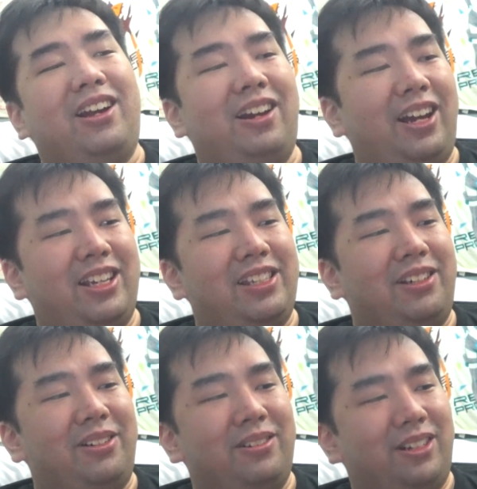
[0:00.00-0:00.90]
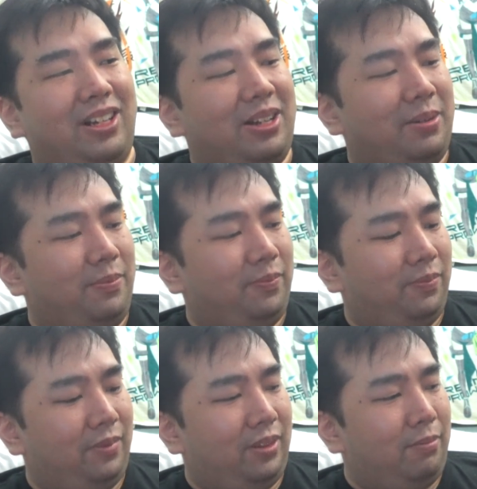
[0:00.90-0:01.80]
Okay, so
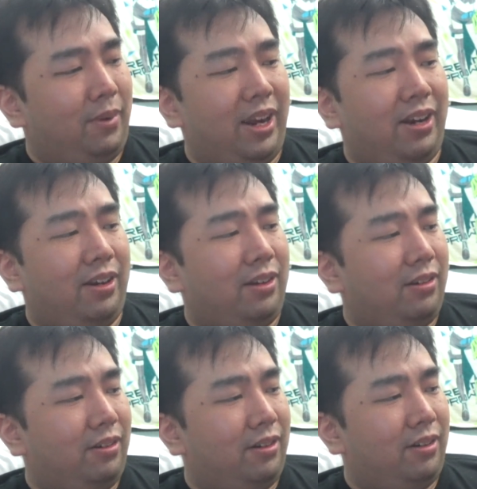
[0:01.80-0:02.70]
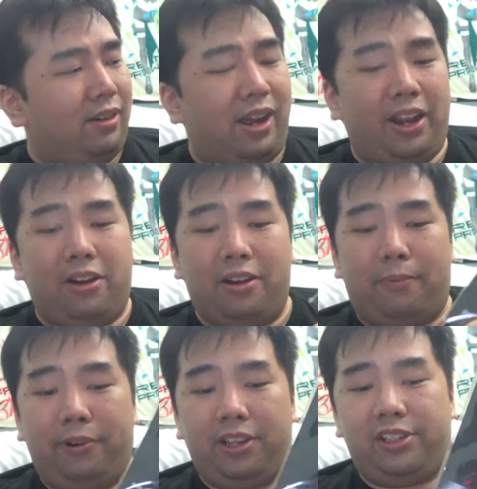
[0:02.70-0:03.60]
um, mine, I got it
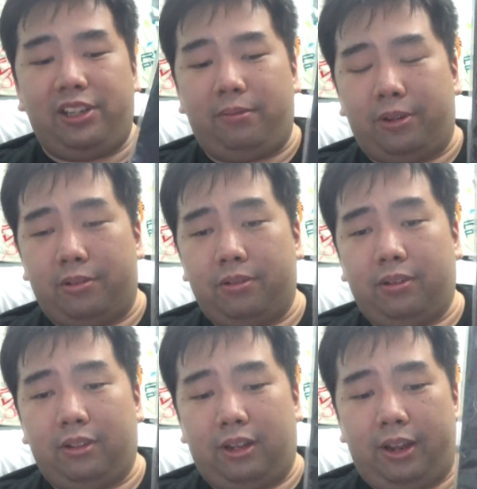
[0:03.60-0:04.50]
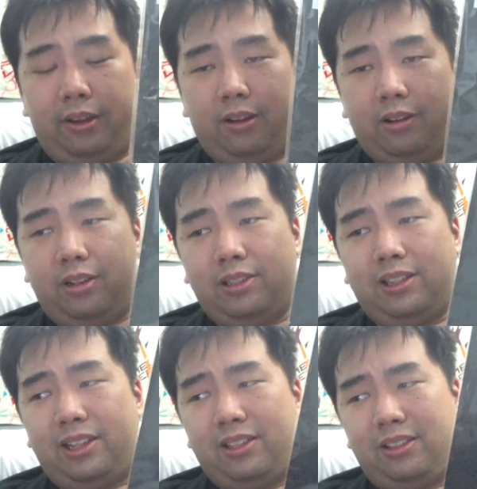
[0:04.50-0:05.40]
pretty cheap though. I got this
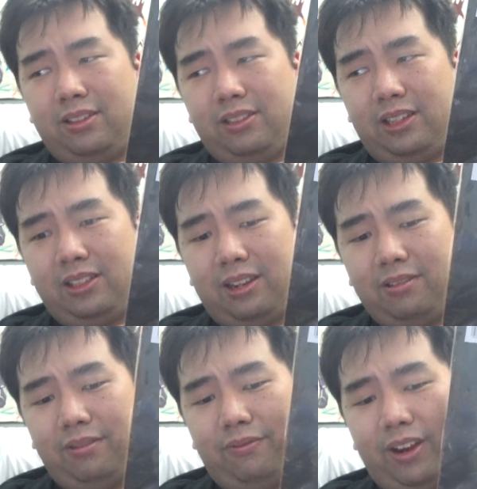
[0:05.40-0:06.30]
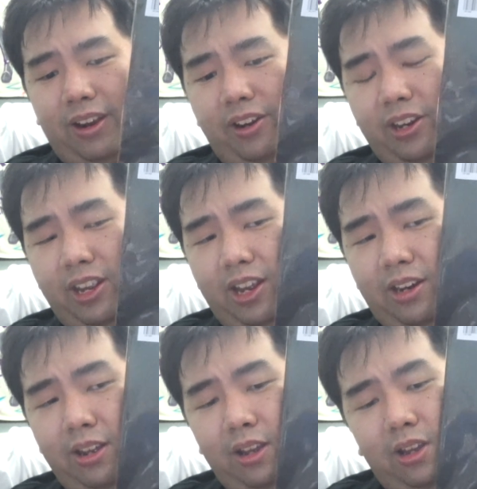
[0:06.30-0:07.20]
at six thousand five hundred
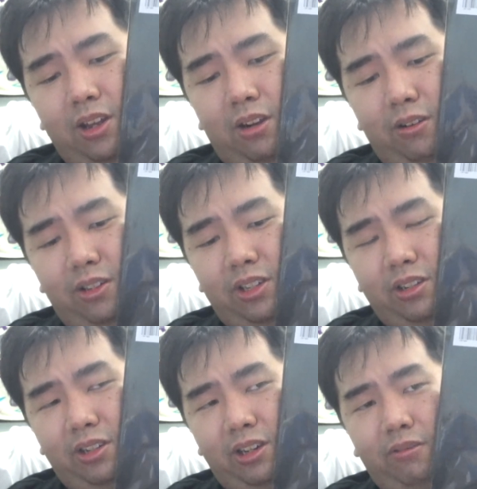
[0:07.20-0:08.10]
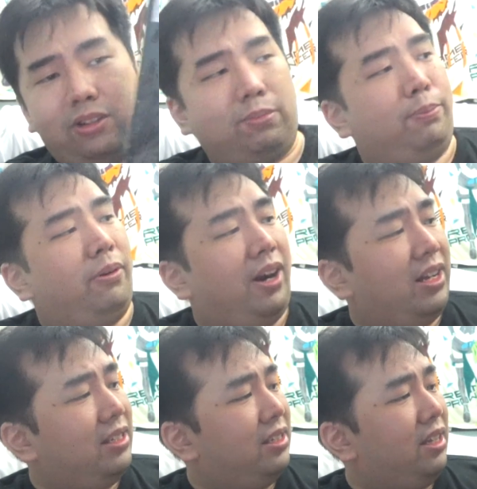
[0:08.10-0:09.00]
yen. Originally, it was
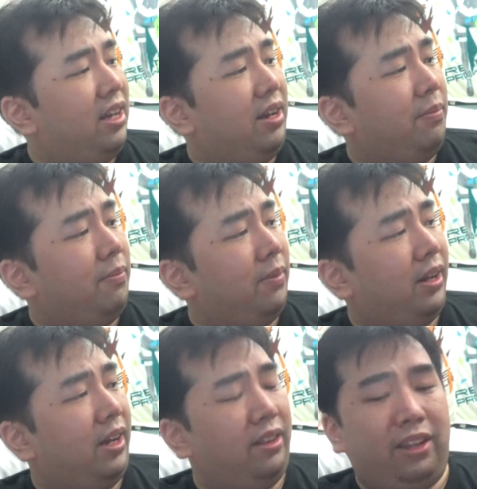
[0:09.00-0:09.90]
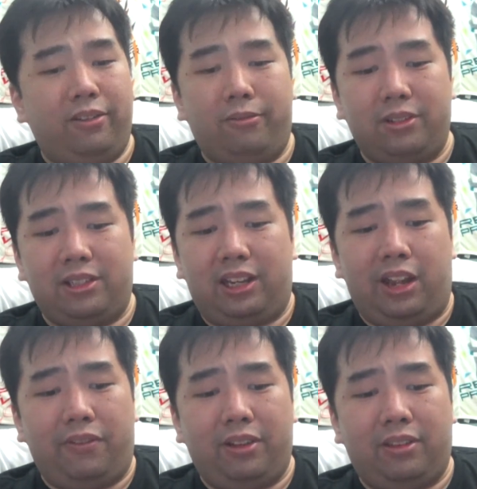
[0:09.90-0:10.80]
priced, um, I think it was
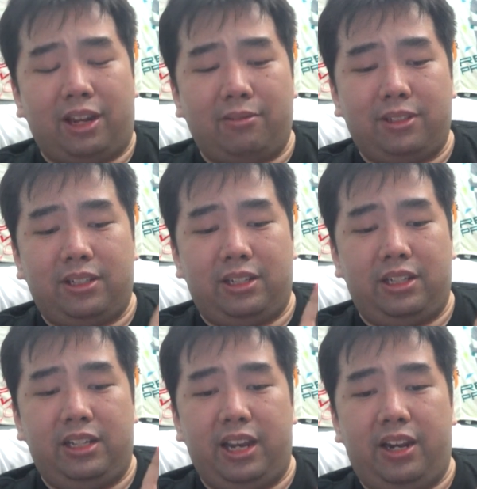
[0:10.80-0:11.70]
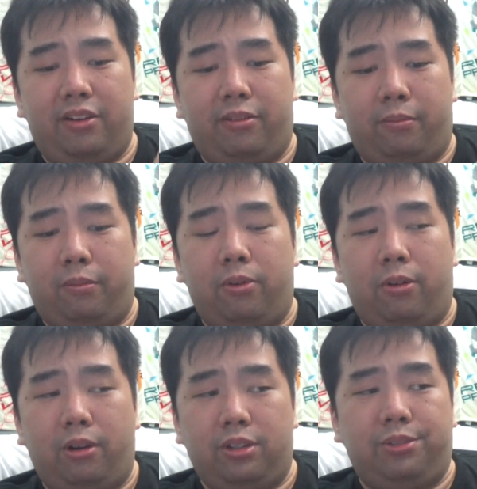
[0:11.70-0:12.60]
eleven thousand yen or
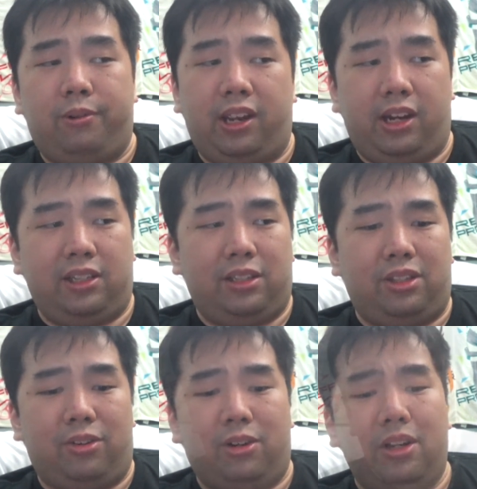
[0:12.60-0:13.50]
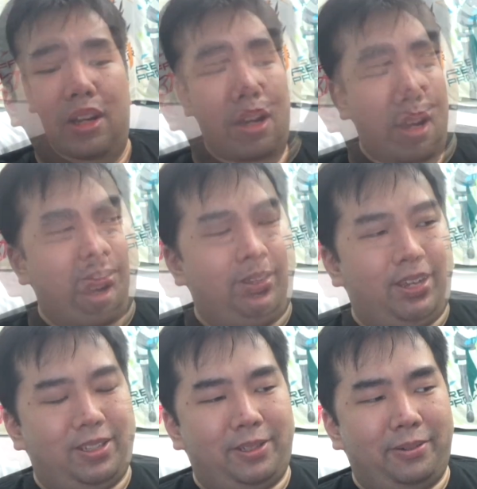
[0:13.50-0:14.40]
more on the Square Enix store.
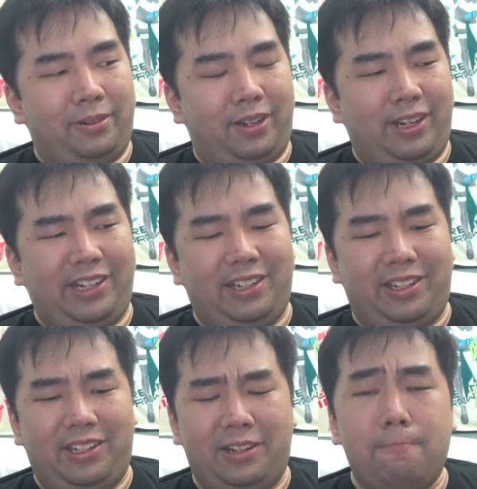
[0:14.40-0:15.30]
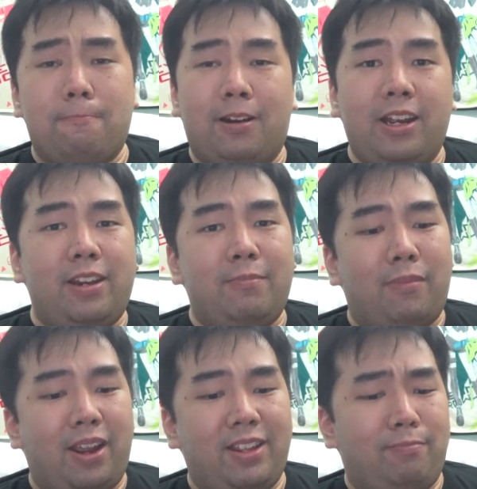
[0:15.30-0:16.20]
Okay, so I didn't mind
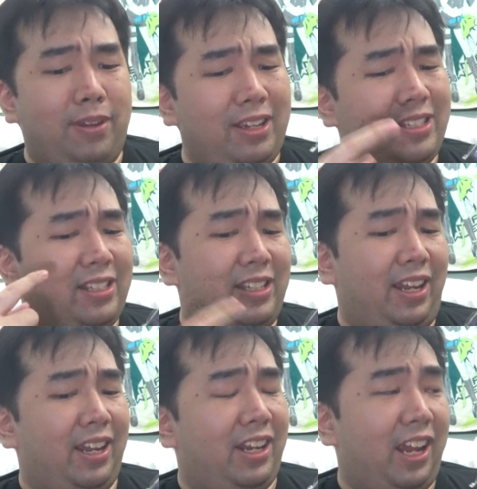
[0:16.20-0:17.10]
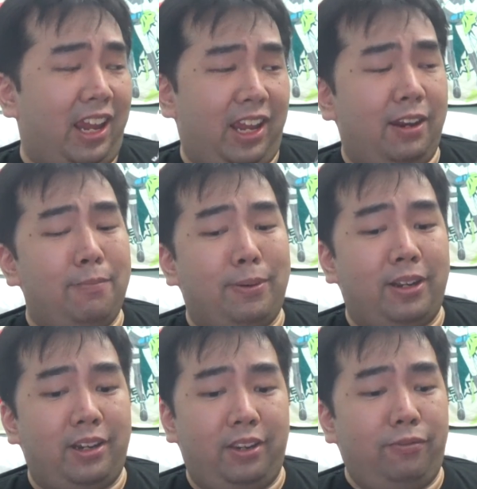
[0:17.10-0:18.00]
mine being second hand,
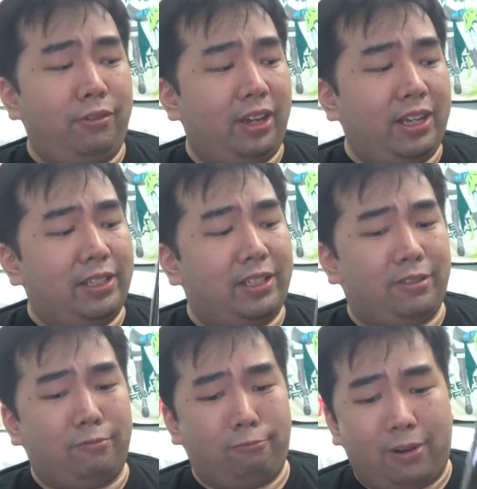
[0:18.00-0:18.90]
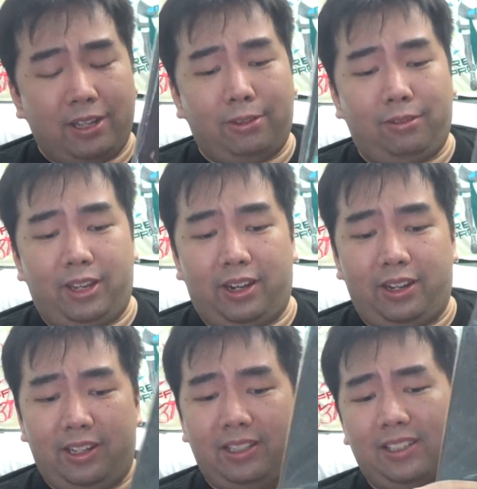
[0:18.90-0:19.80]
but if you guys want to get
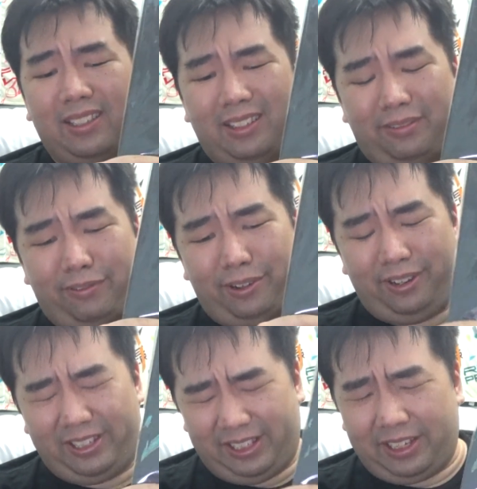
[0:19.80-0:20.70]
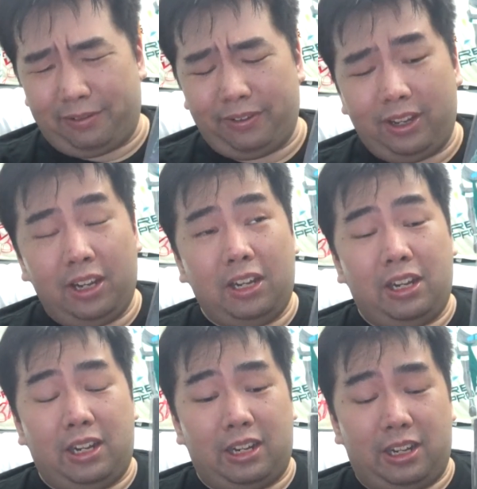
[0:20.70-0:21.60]
this for yourself,
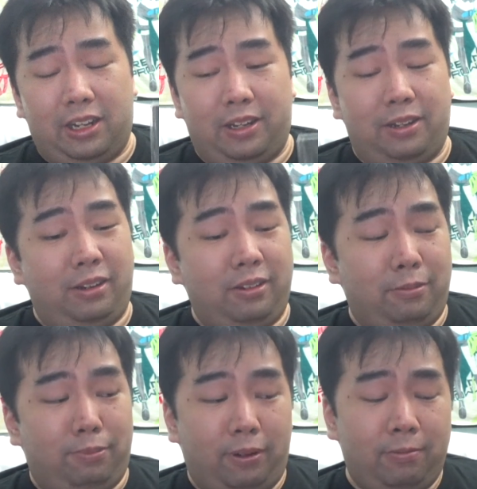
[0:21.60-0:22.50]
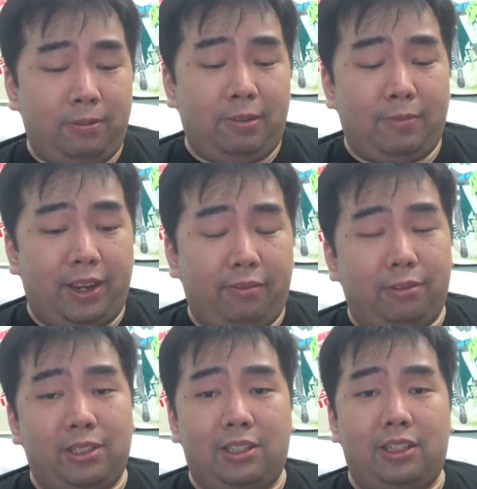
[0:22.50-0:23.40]
uh, you probably might have
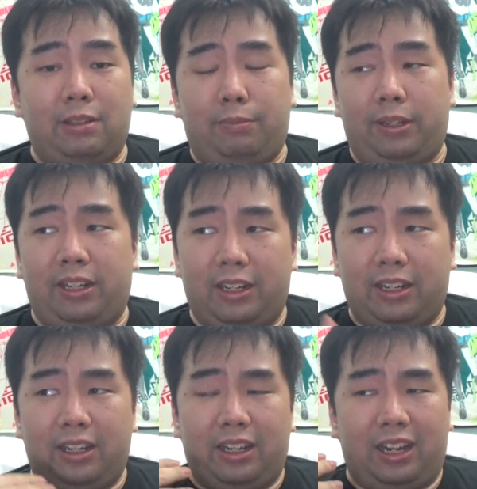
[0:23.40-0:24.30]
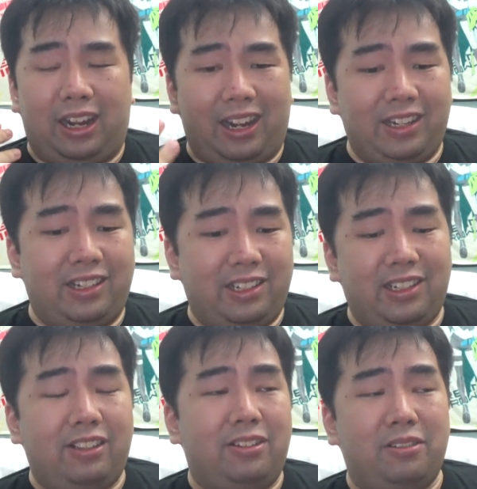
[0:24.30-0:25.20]
to search a bit
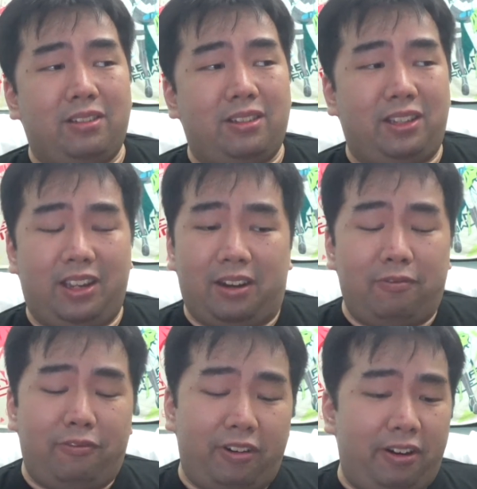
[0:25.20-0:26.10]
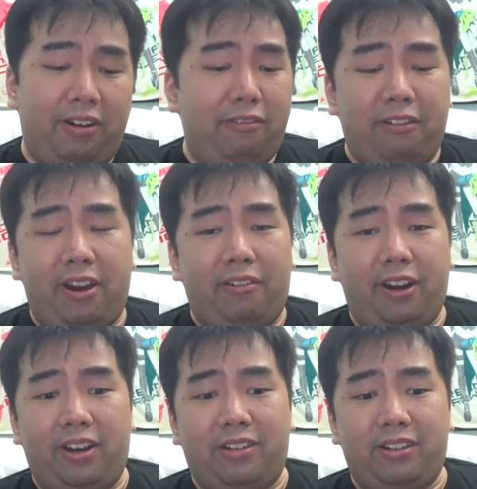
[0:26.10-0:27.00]
harder because they are very rare
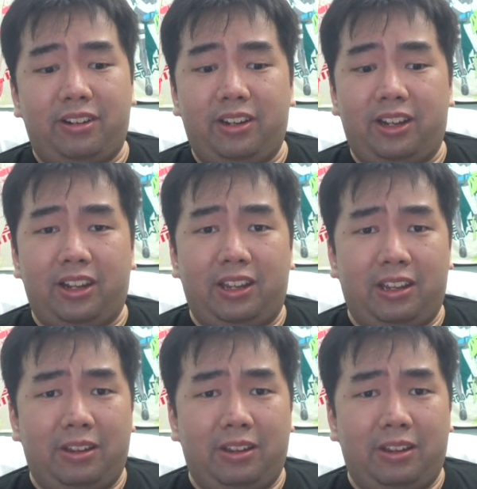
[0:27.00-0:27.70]
right now and they are